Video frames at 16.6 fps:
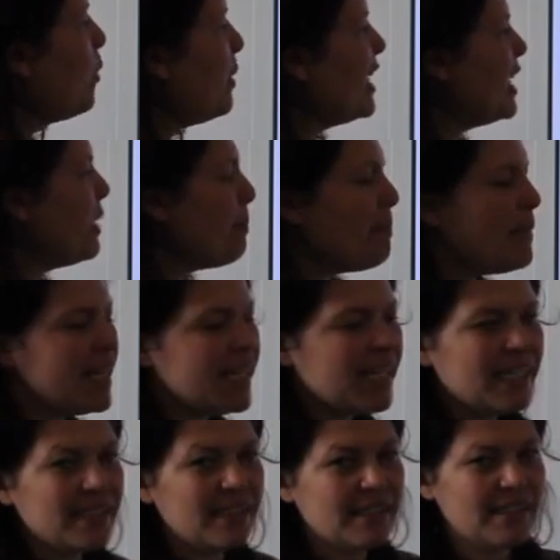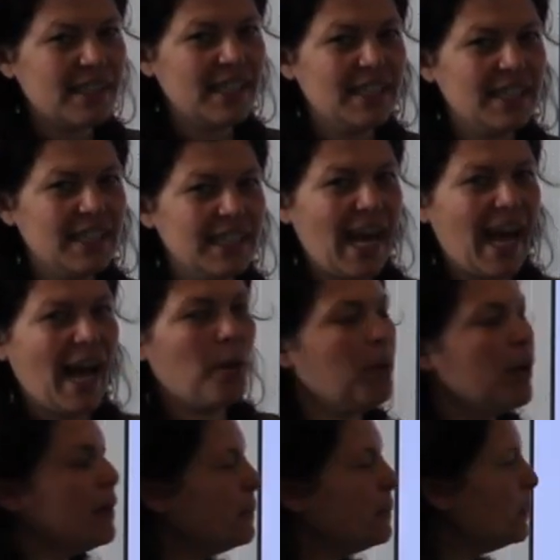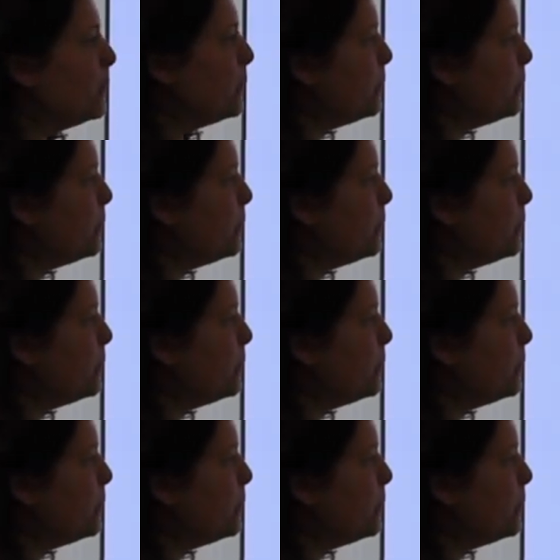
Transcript: many minutes in an hour?